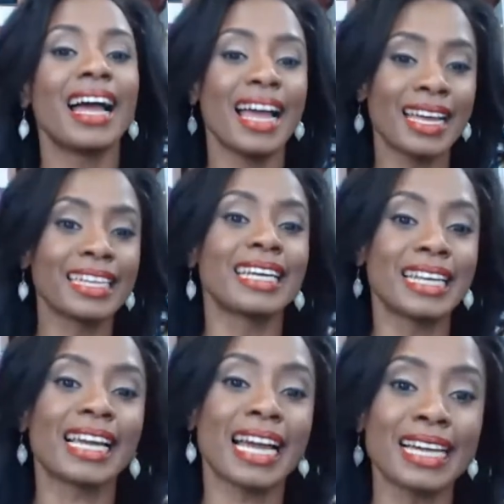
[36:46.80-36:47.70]
and
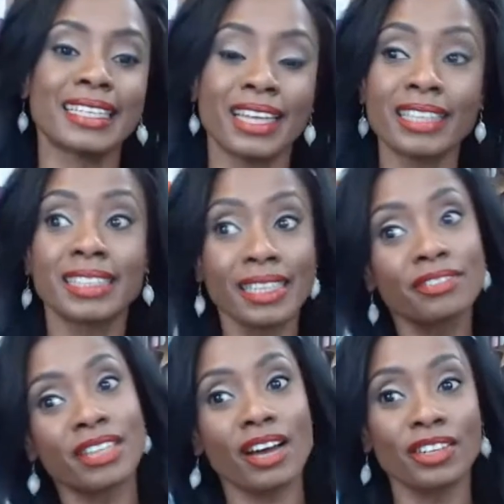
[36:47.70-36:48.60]
it kind of has
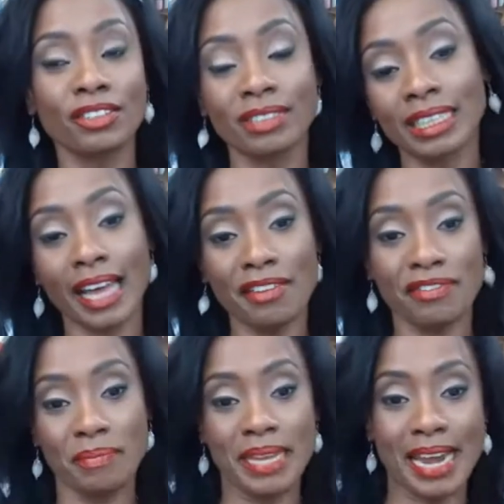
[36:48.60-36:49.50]
lived out in real life
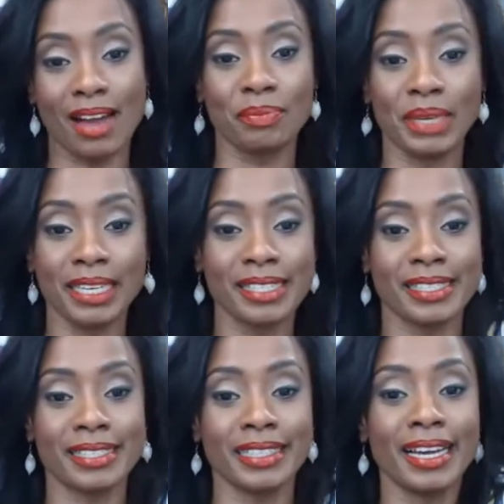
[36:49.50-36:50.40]
for me now because,
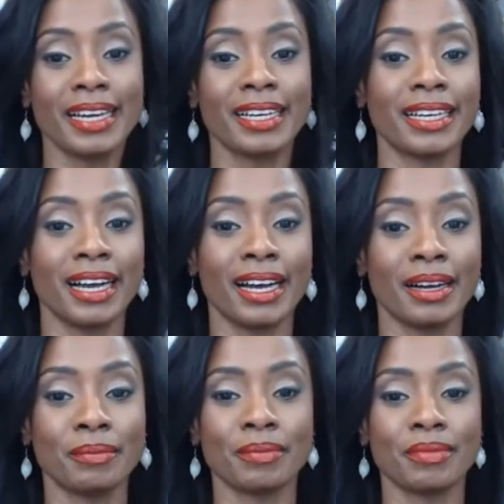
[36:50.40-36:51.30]
yeah,
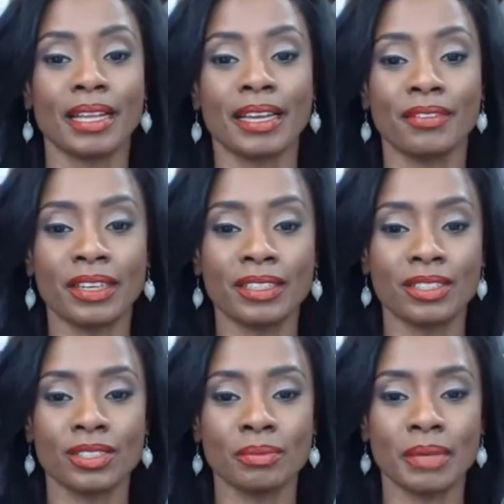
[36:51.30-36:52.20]
like if I
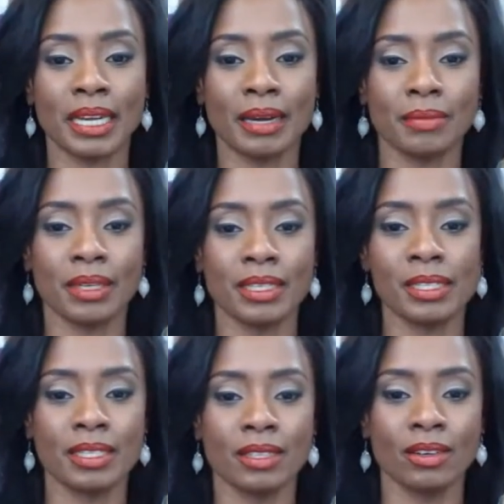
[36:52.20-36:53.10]
turn my camera,
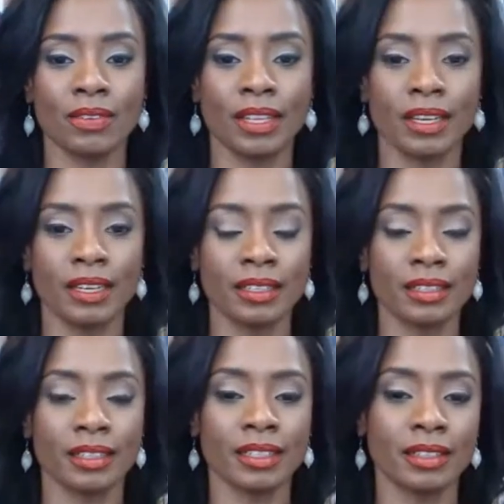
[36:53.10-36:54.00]
is it over there?
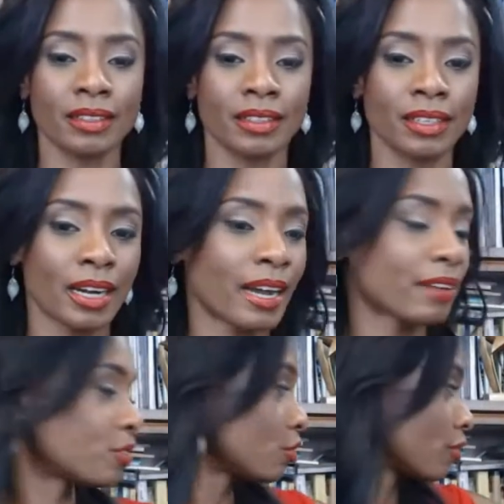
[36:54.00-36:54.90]
There, I
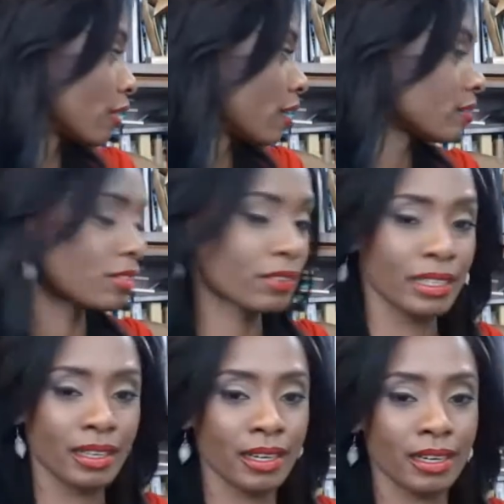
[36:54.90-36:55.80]
have 2 crowns
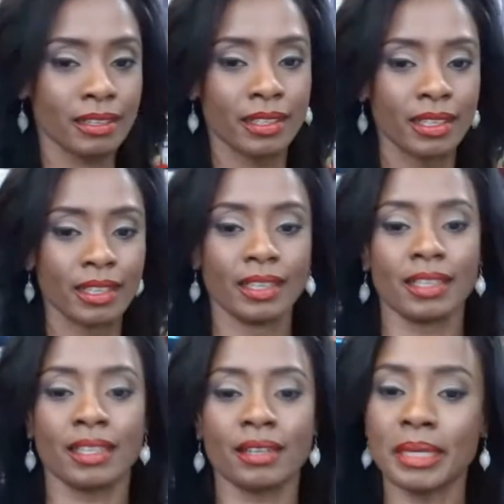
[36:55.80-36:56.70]
right there.
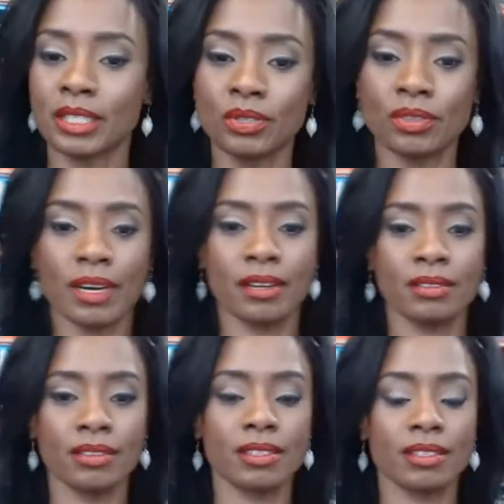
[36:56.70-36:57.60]
There are my 2
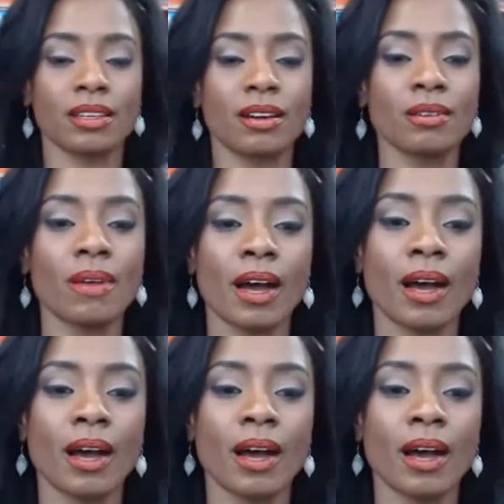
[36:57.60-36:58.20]
crowns. So